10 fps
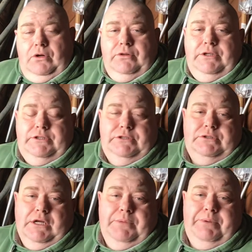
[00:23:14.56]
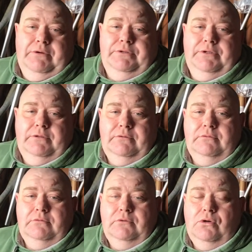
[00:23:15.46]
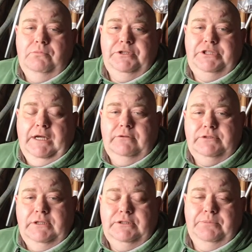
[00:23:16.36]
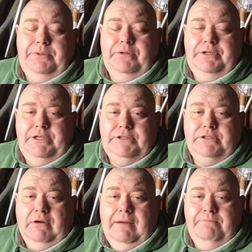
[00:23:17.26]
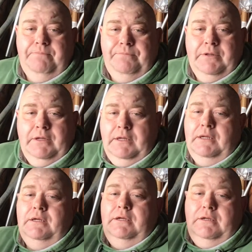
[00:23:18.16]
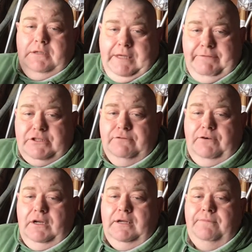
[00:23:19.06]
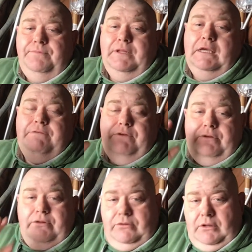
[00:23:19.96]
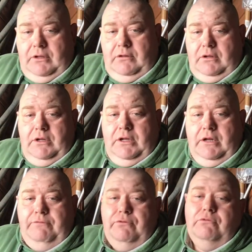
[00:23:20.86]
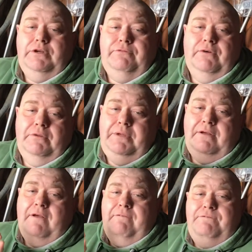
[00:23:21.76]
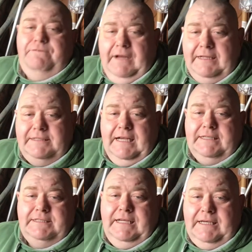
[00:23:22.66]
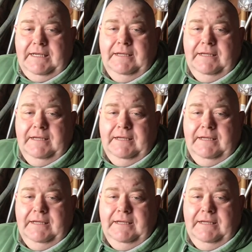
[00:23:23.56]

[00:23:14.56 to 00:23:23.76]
this is going to be on all my channels, so this will be on the Instagram. Give us a follow. If you already follow me, fantastic.